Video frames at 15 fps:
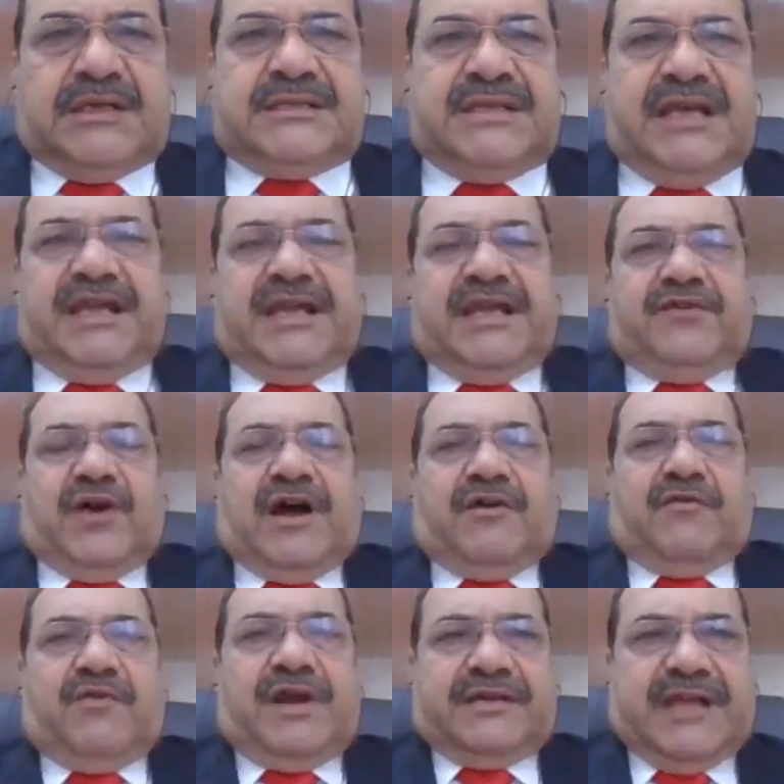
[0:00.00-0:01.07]
See, in
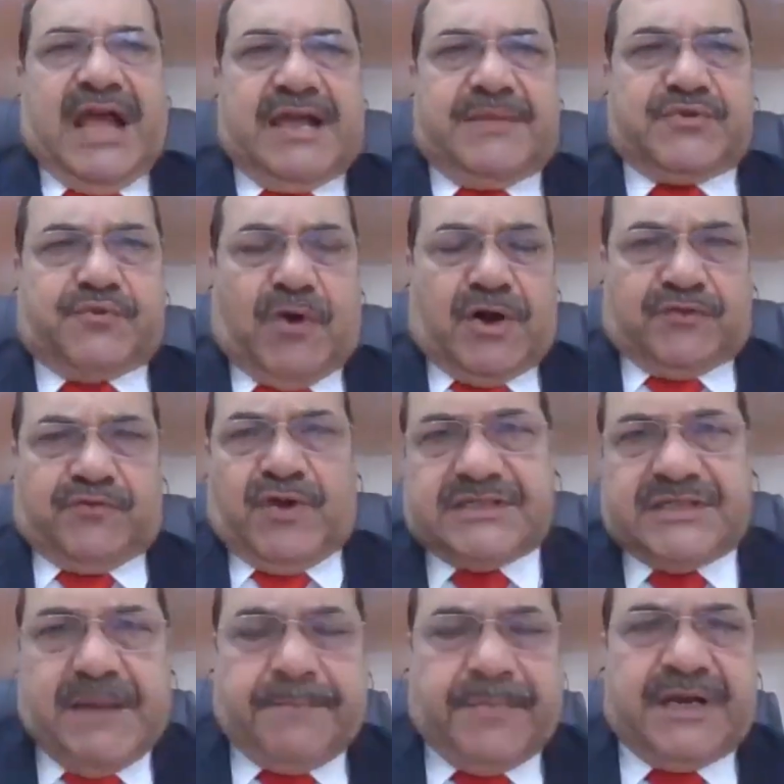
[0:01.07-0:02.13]
our times, what was
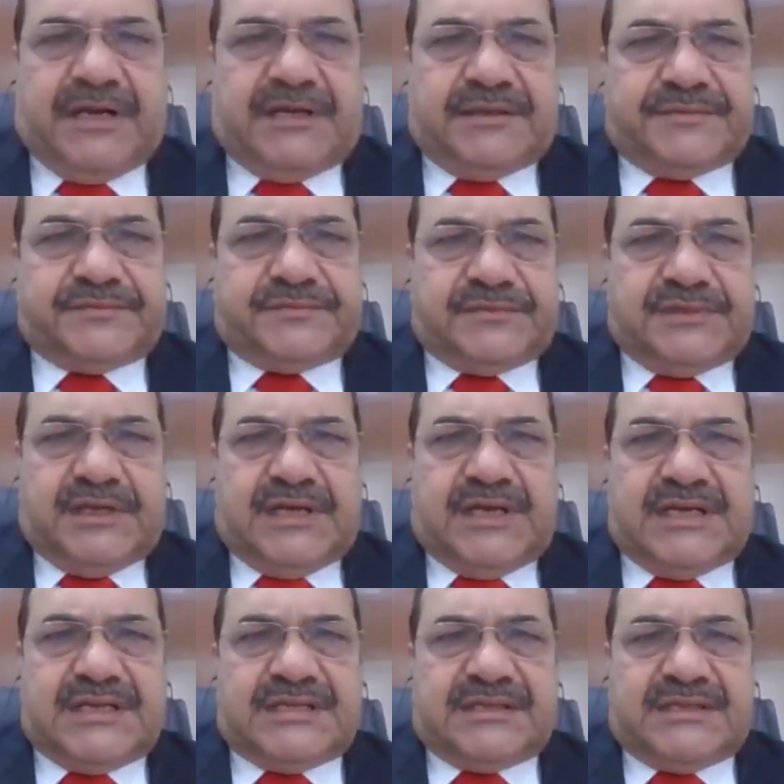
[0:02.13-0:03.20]
happening
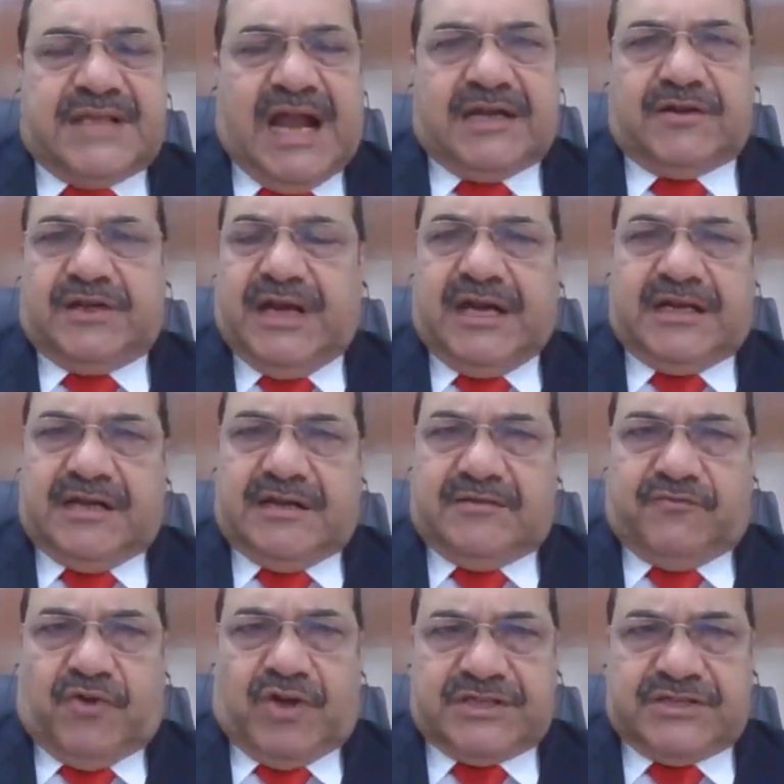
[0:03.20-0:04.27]
is that it
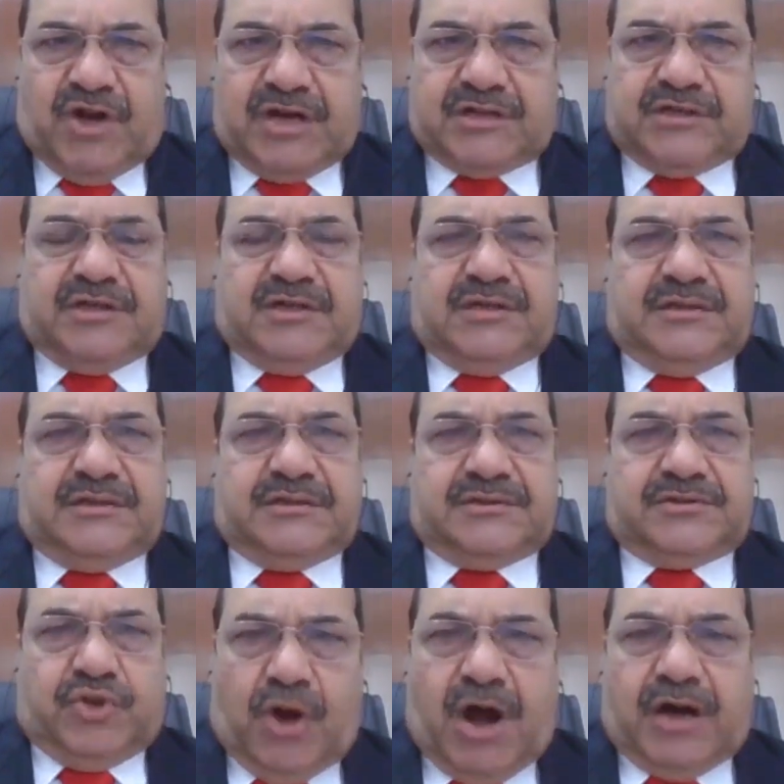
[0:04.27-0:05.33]
was not
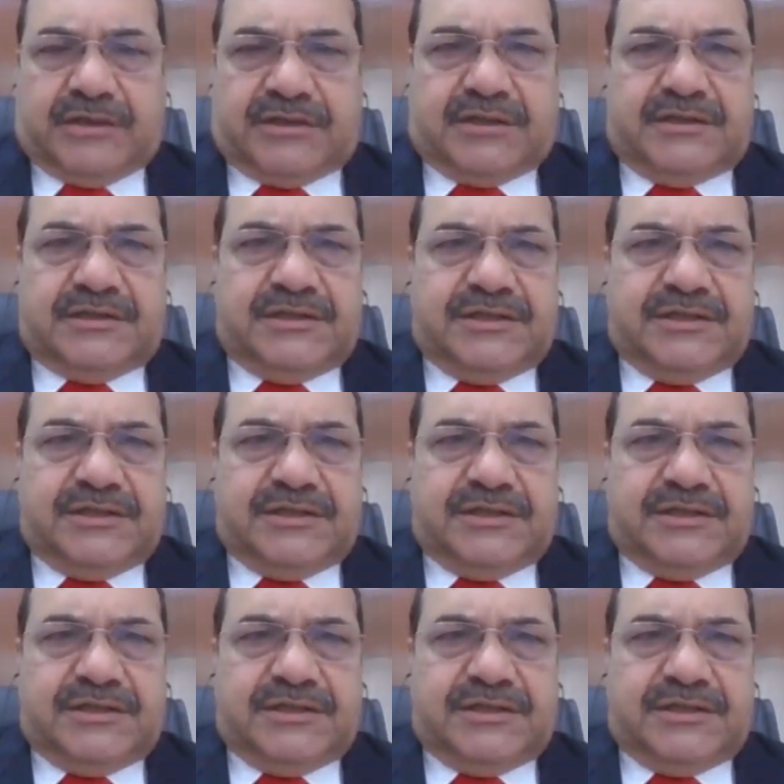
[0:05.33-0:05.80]
thought